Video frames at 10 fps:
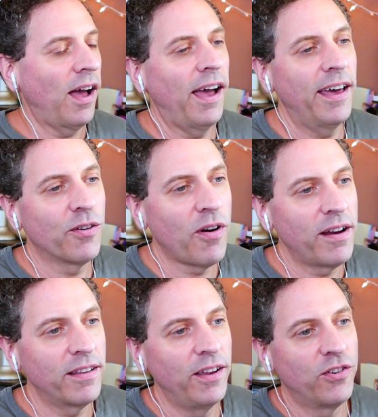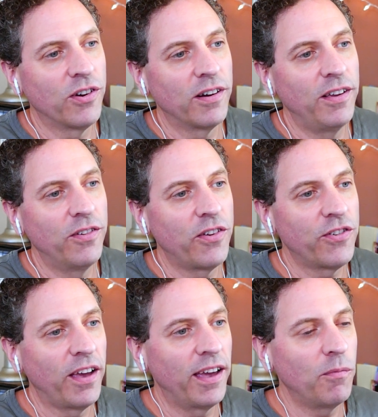I had a writing teacher who used to
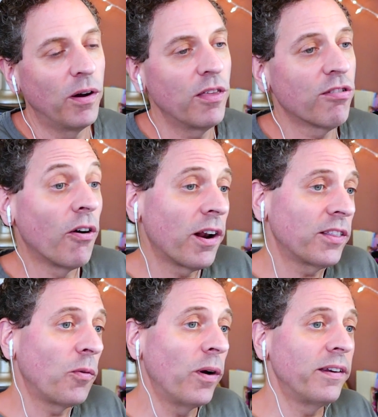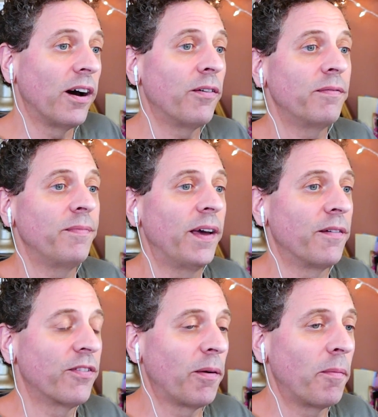say, well, you throw it out the window, and
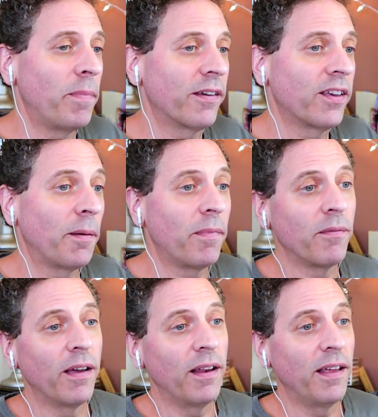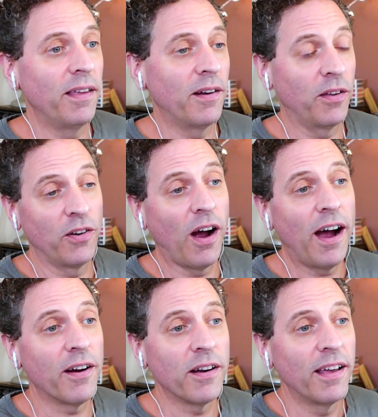if someone picks it up and you're
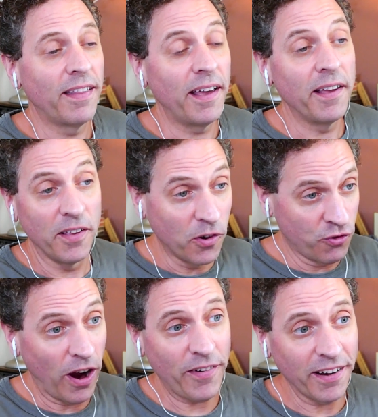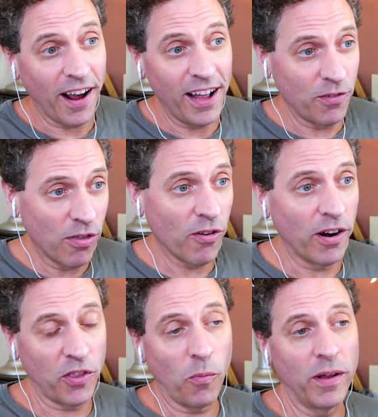hired, you could drive down to Hollywood, you throw it
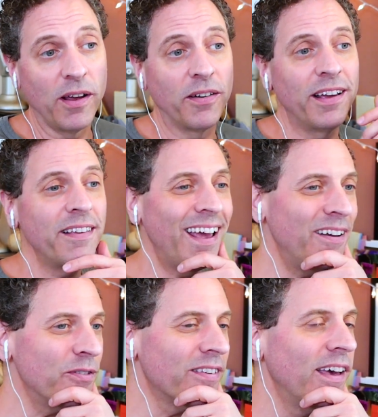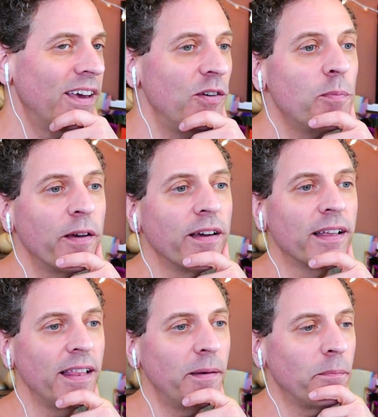out the window. And he was being
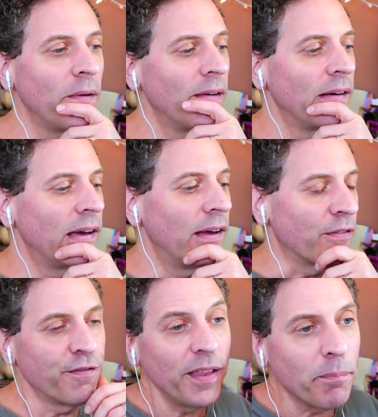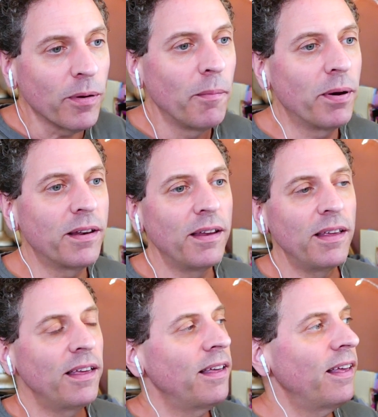glib or flip, but
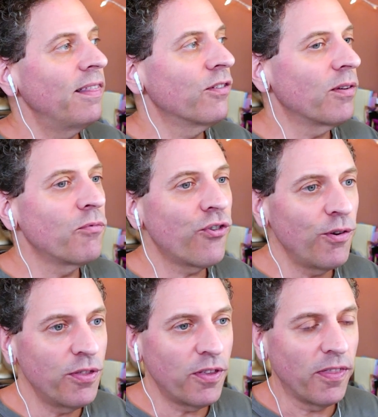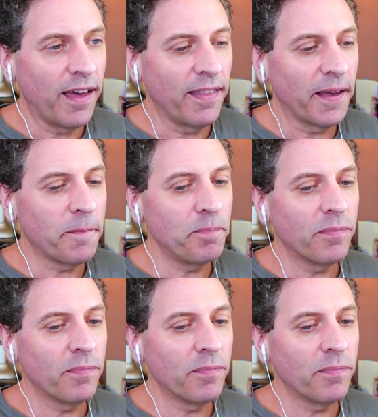there's some truth to that. Like,